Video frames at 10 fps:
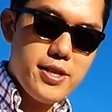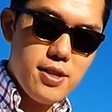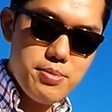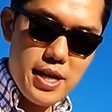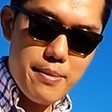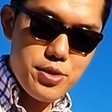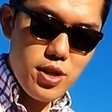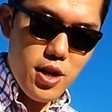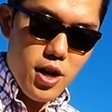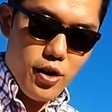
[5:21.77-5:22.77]
Sometimes
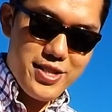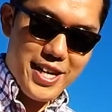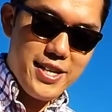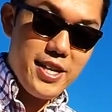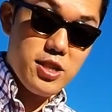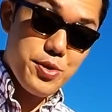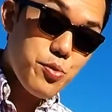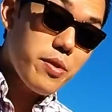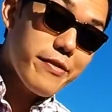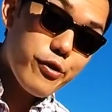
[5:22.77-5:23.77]
our technique,
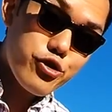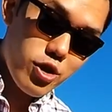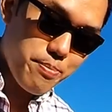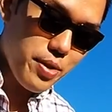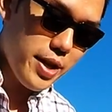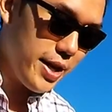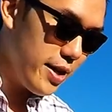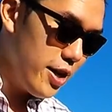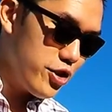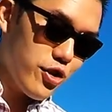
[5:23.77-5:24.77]
especially when we first start playing,
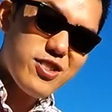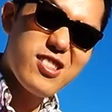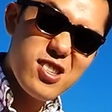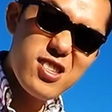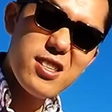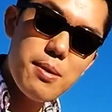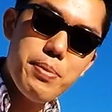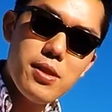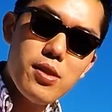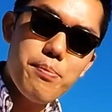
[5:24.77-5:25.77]
starts to slip
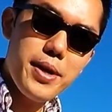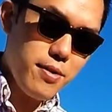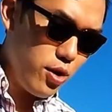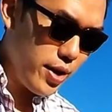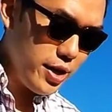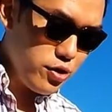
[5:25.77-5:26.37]
a little bit, okay?